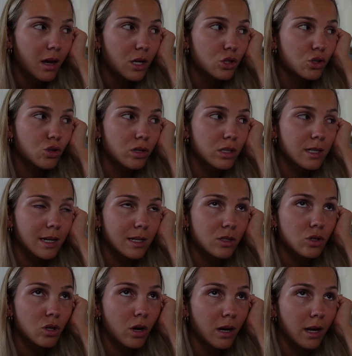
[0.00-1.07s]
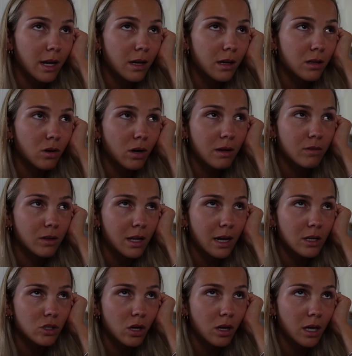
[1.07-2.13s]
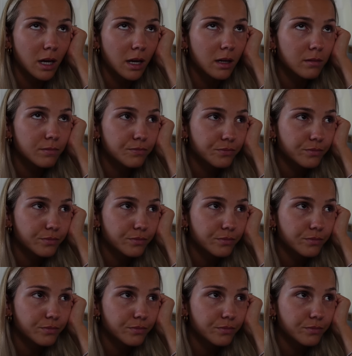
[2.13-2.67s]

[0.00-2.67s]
As soon as it gets dirty, not even that dirty,